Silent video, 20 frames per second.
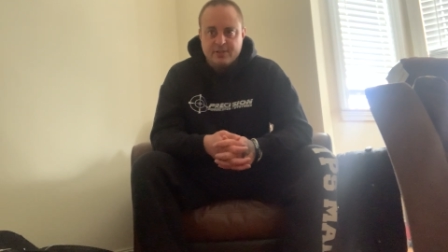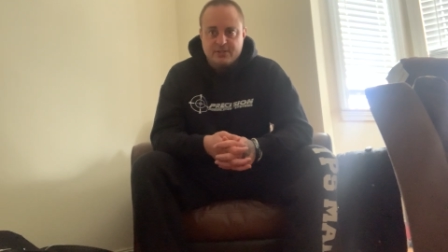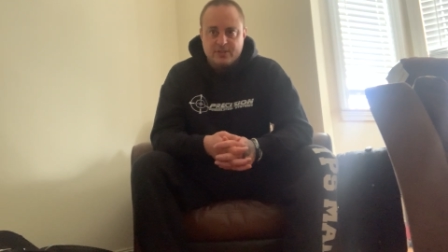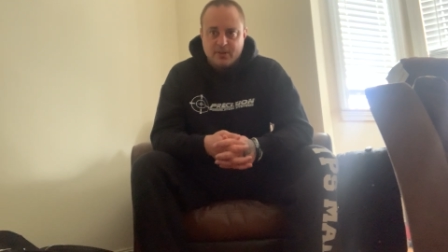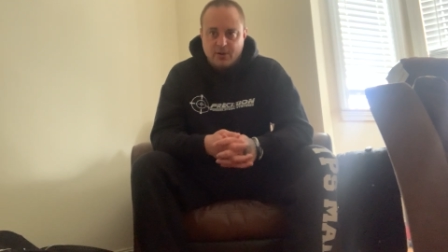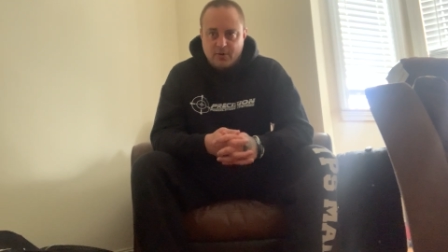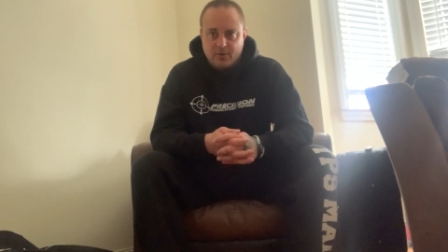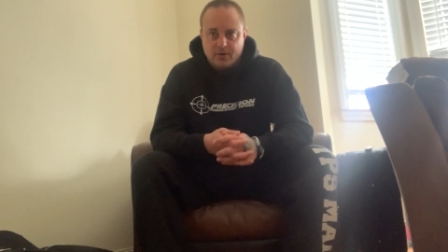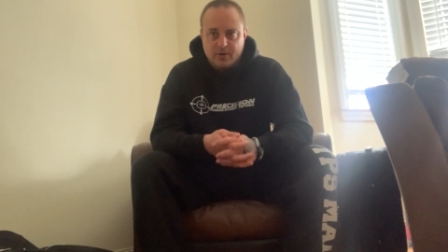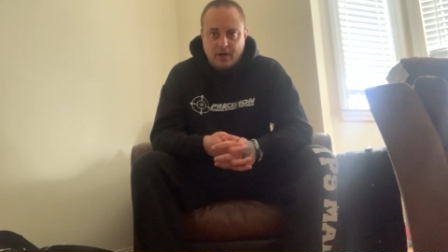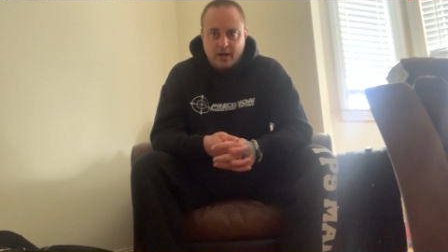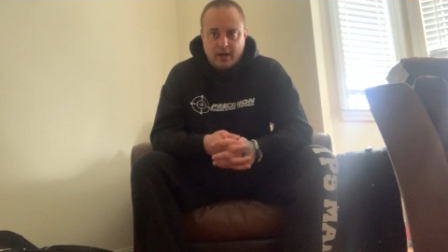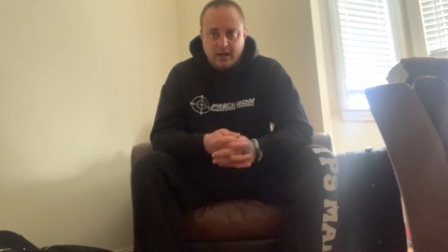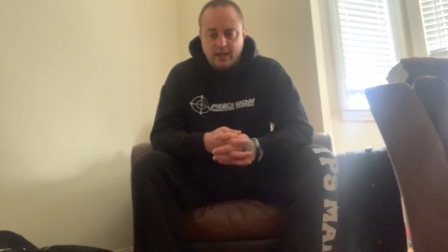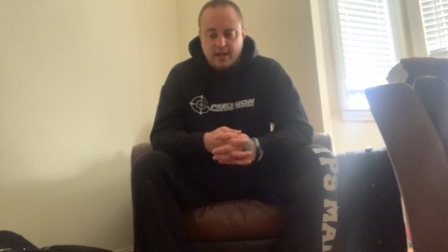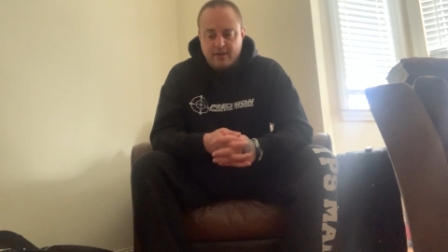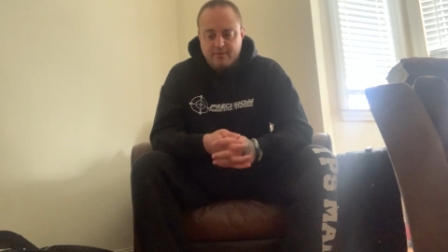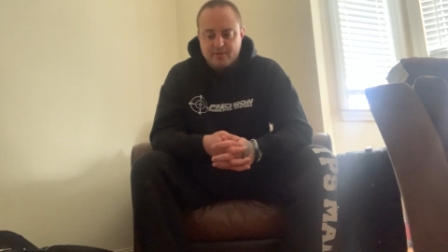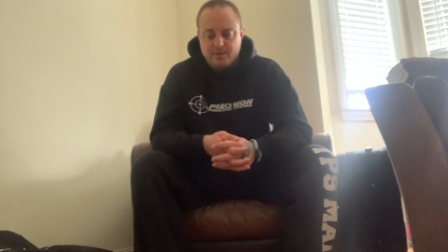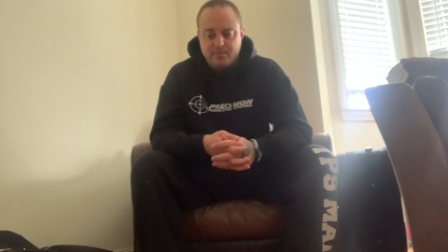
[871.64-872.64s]
So I'll
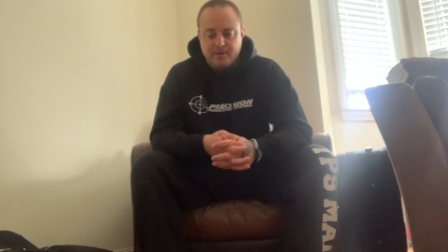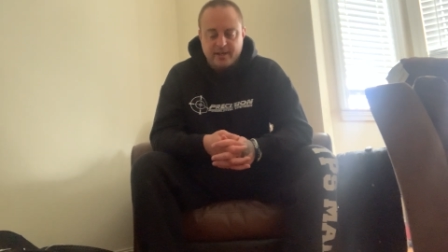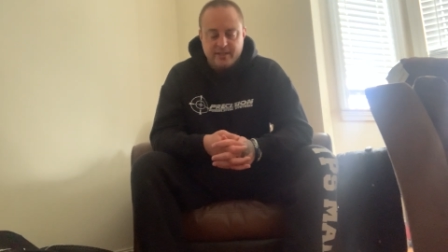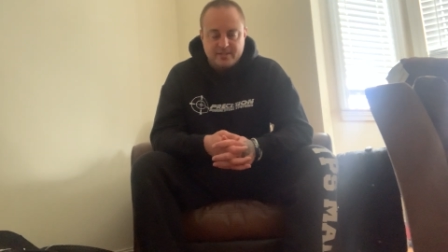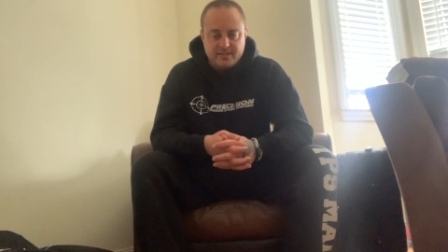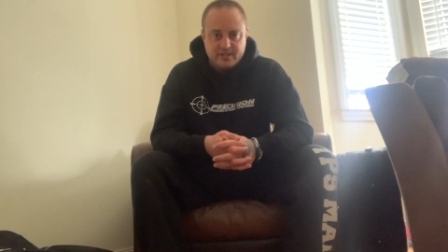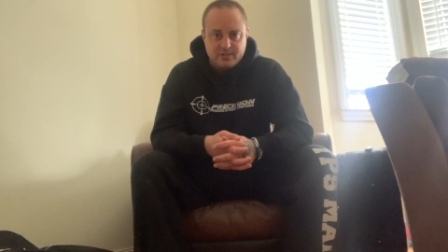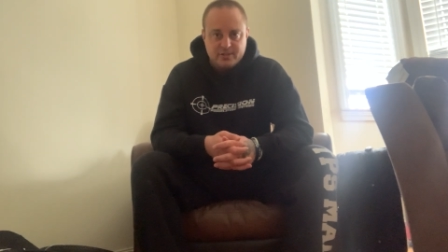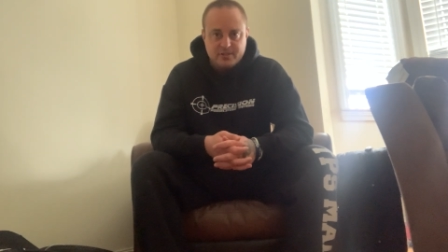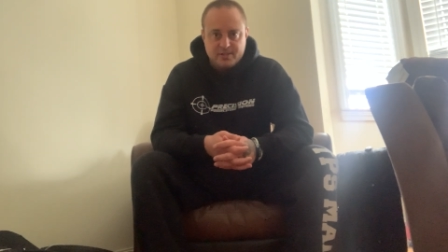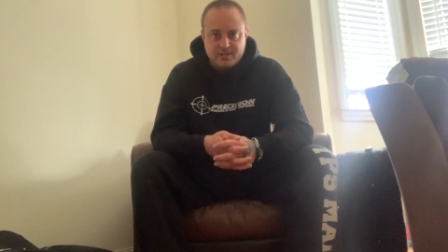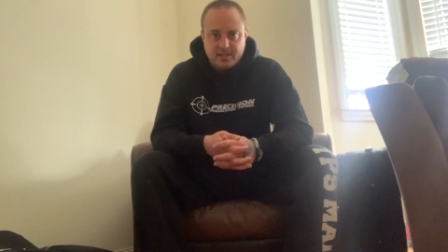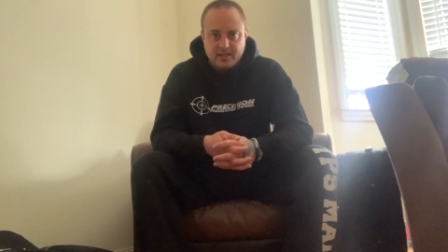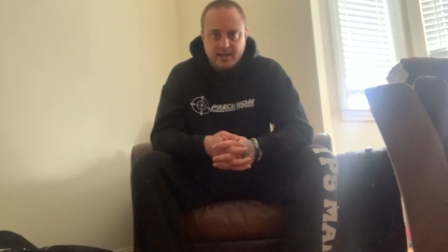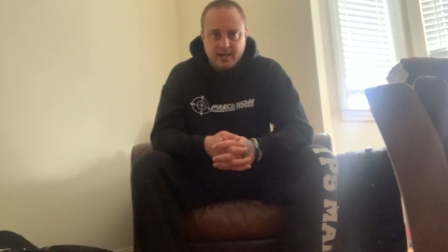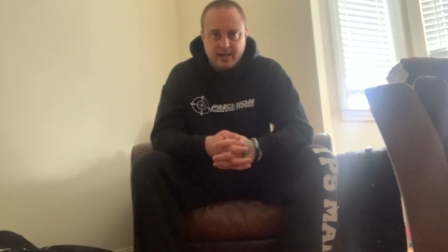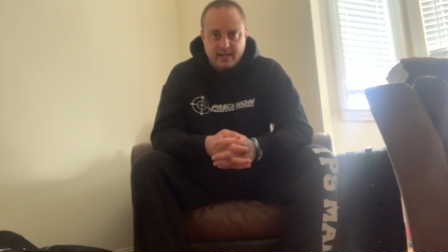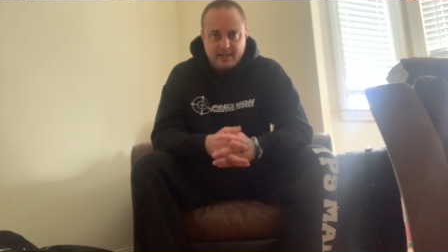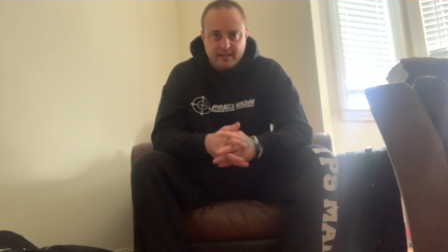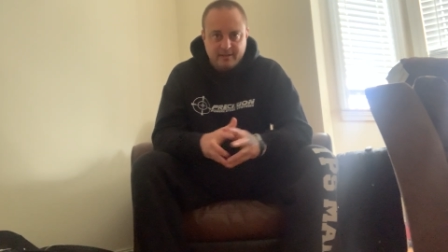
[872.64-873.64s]
have to pay attention to
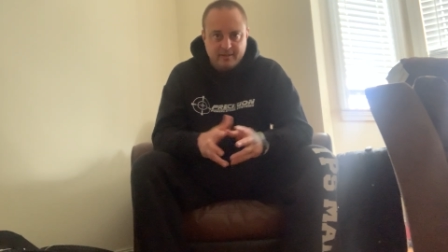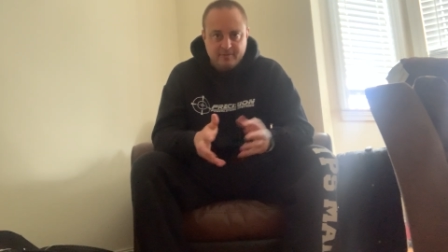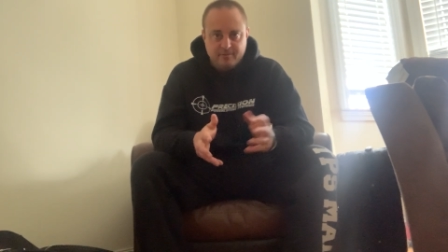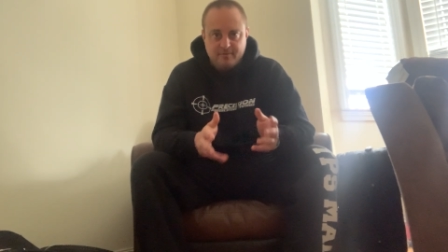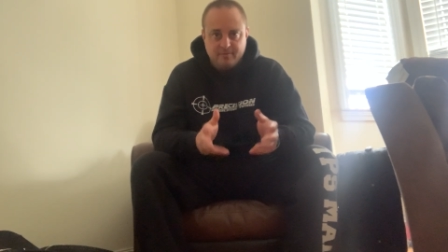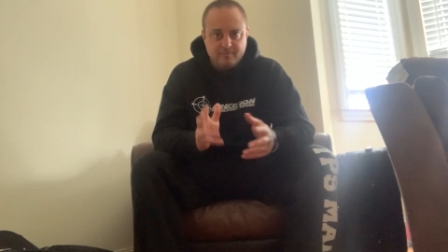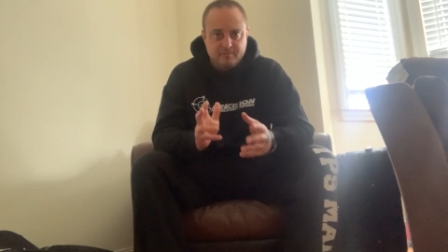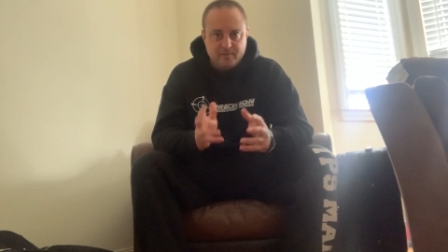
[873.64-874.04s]
that and